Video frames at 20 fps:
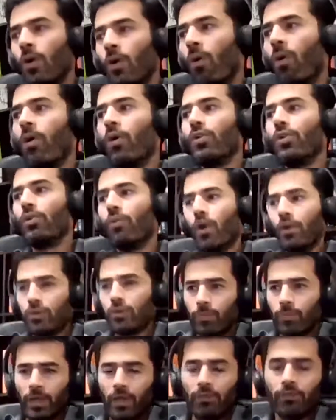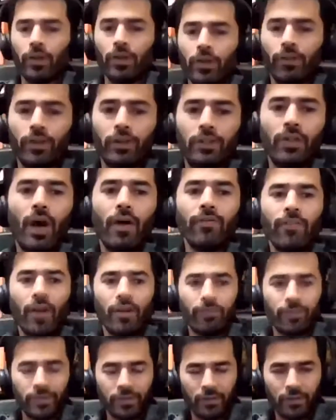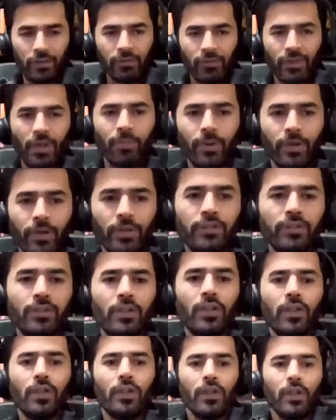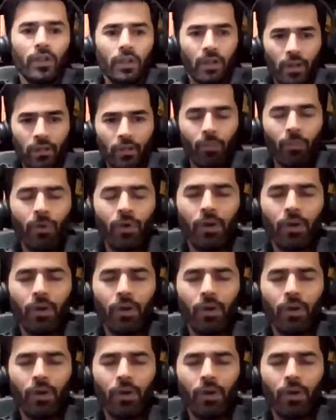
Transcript: or you want to become one of the top 5% developers in the